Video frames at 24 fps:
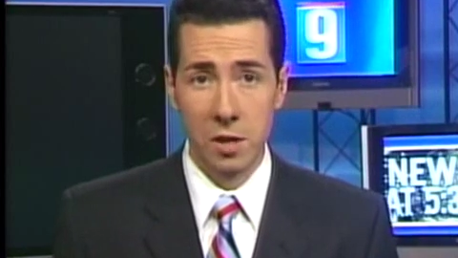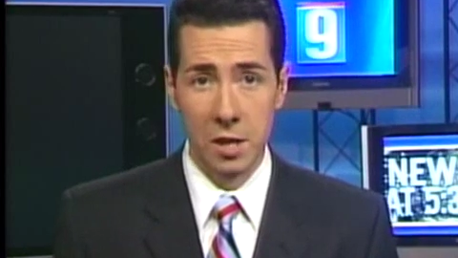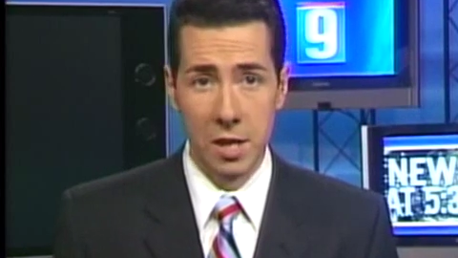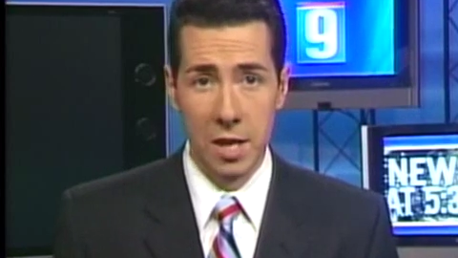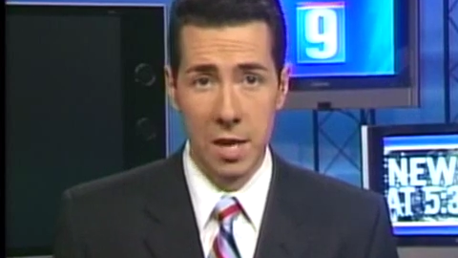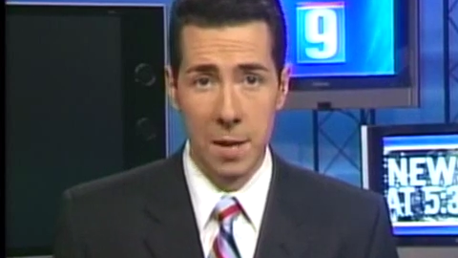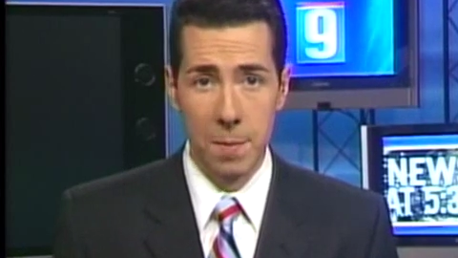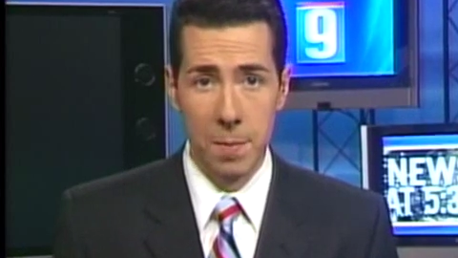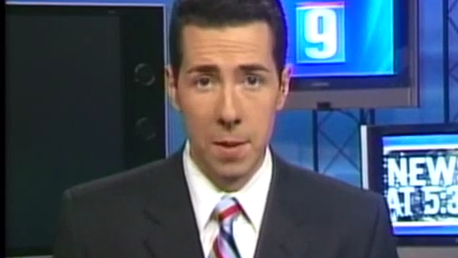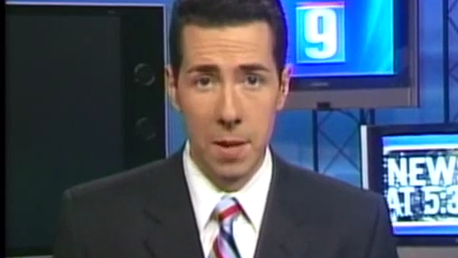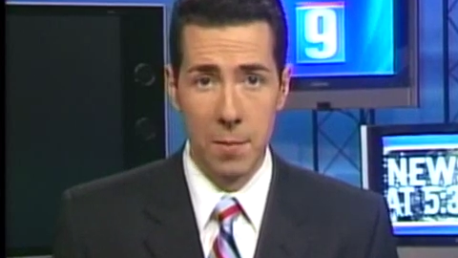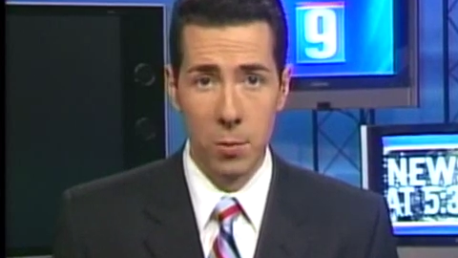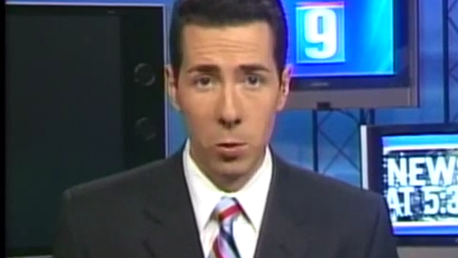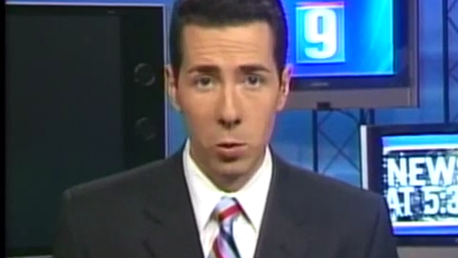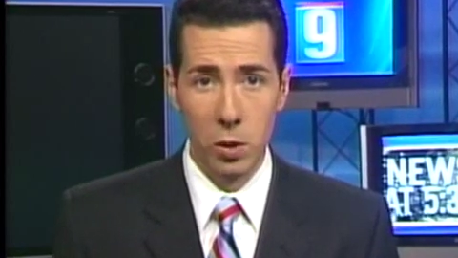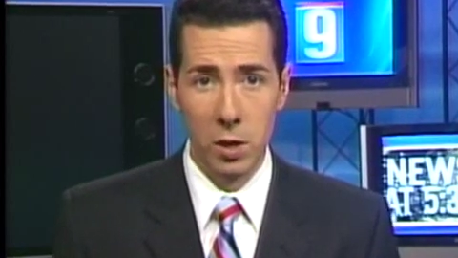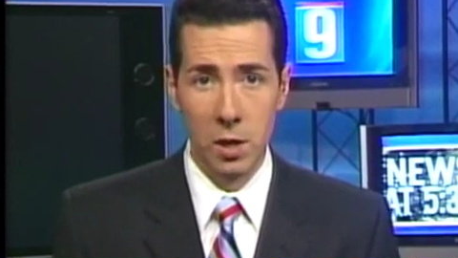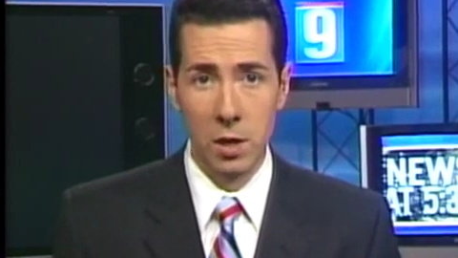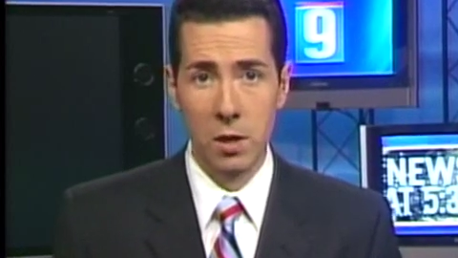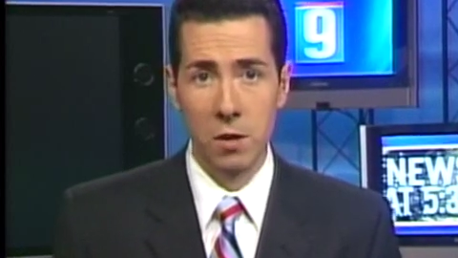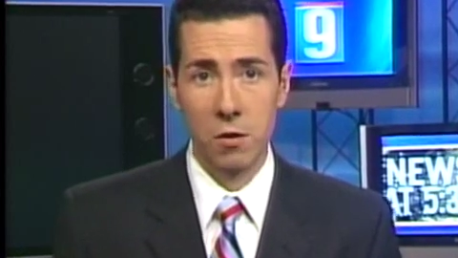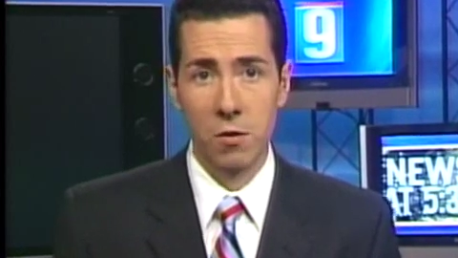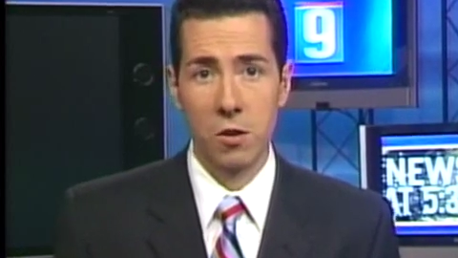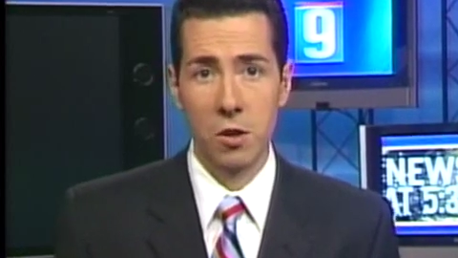keep people
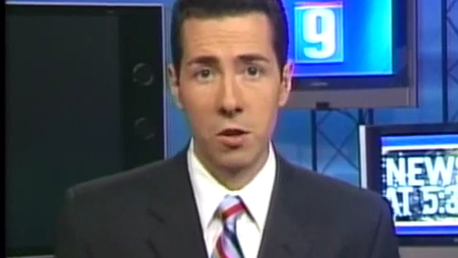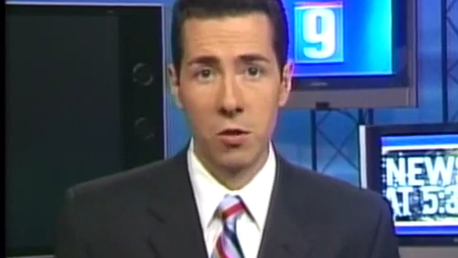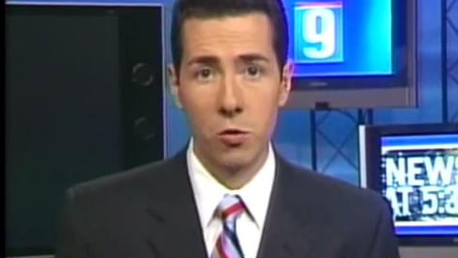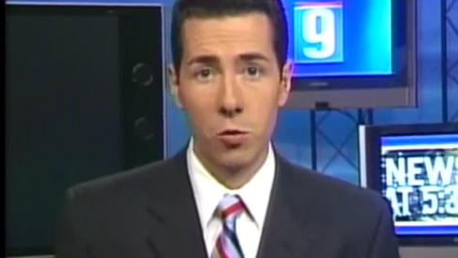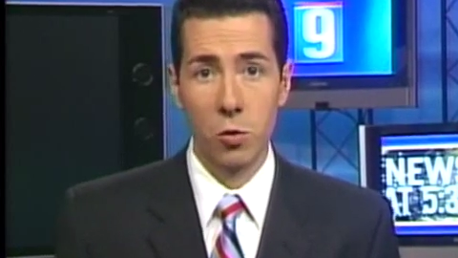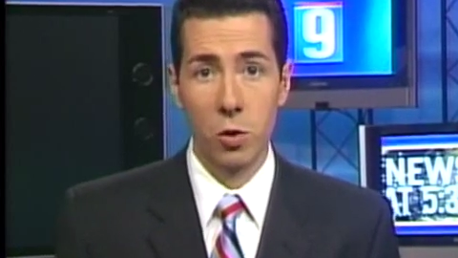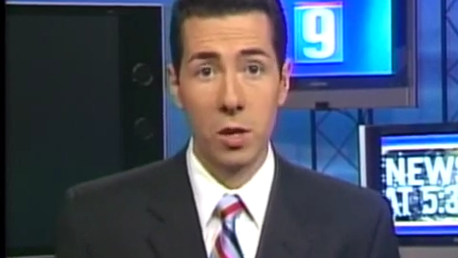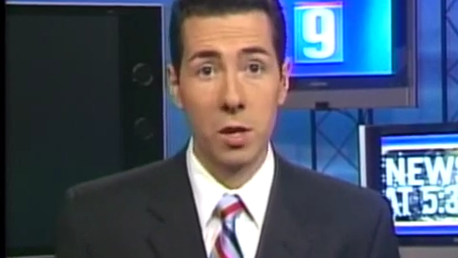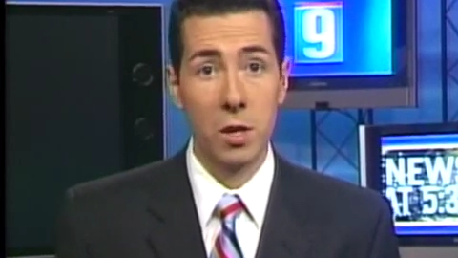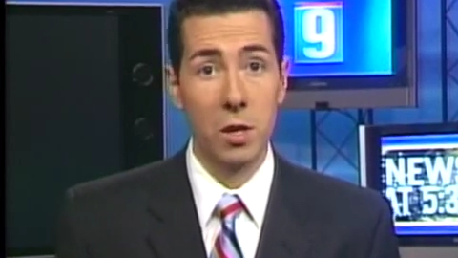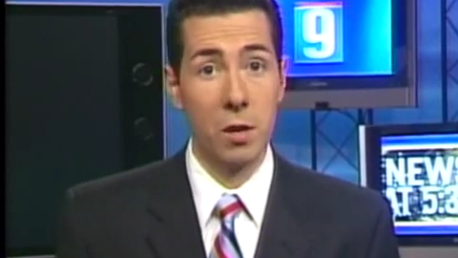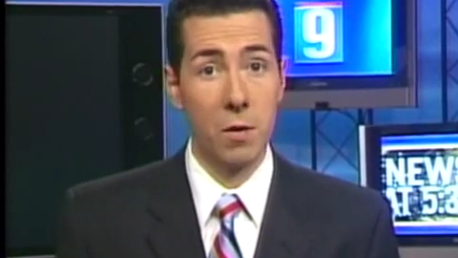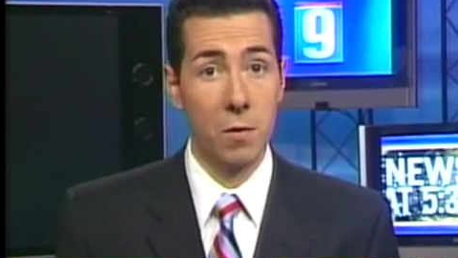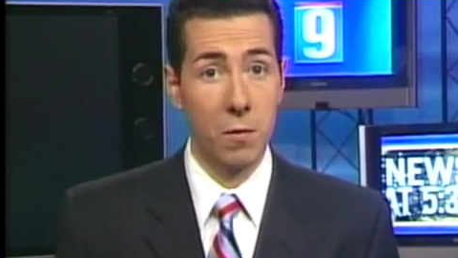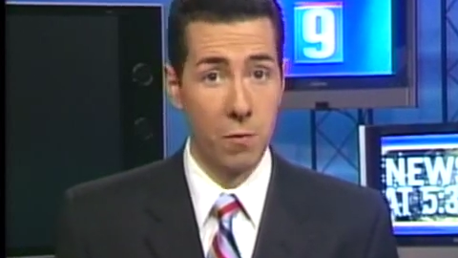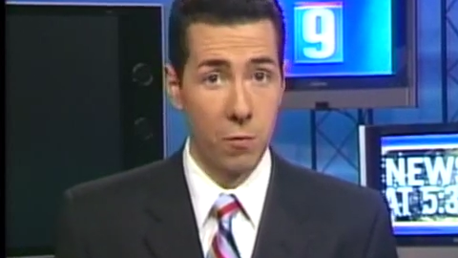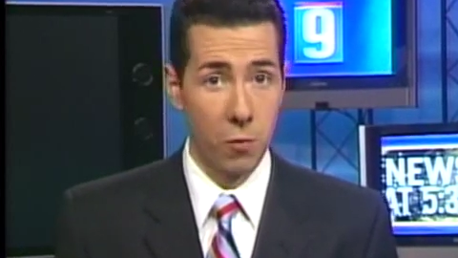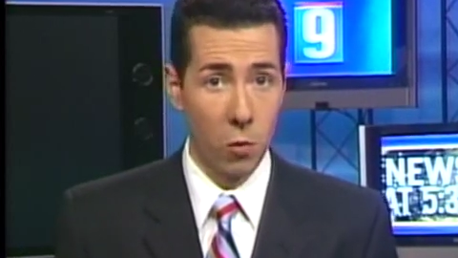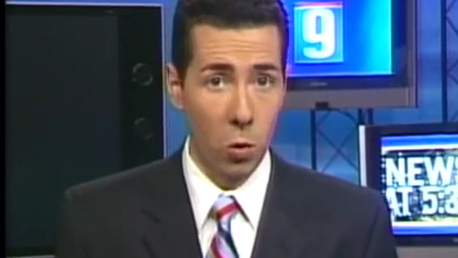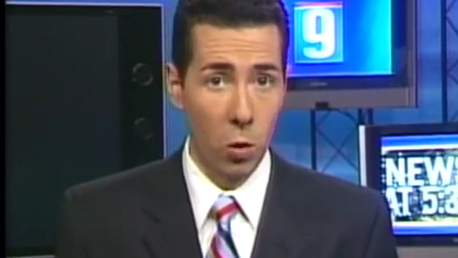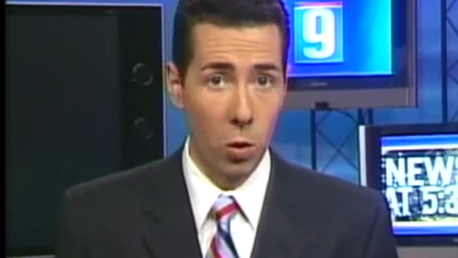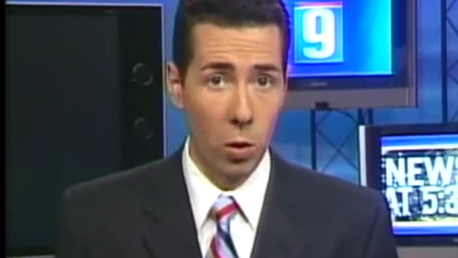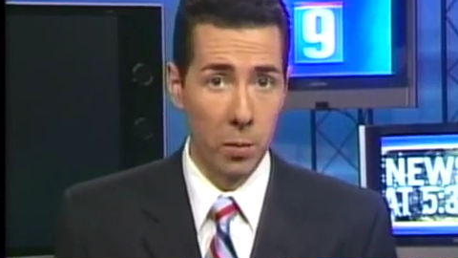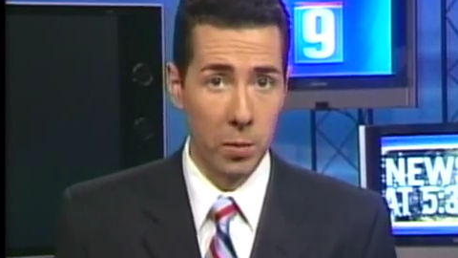in his district
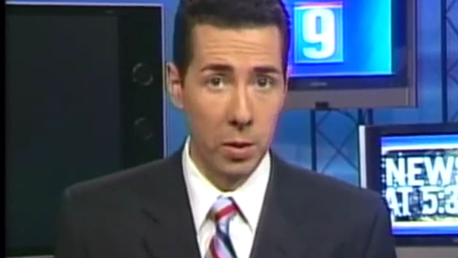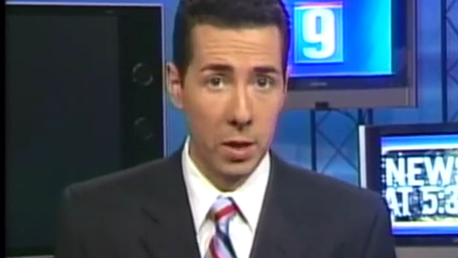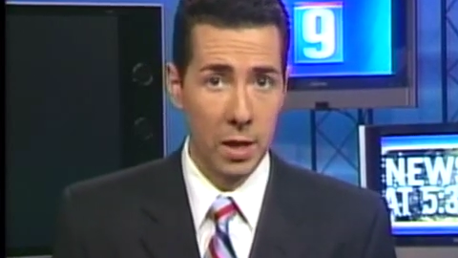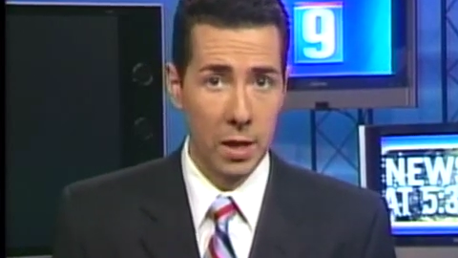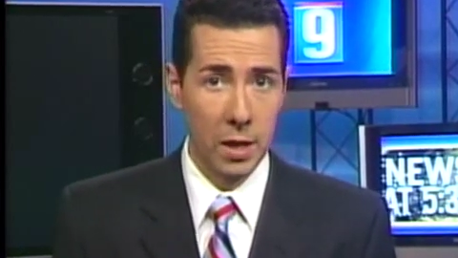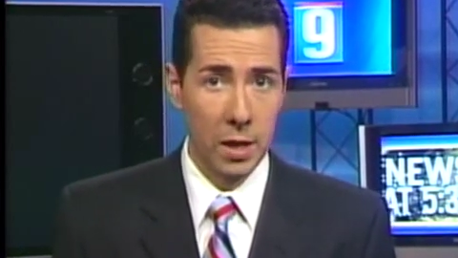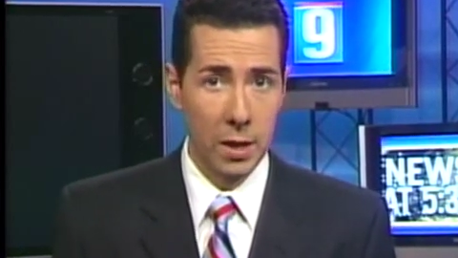informed,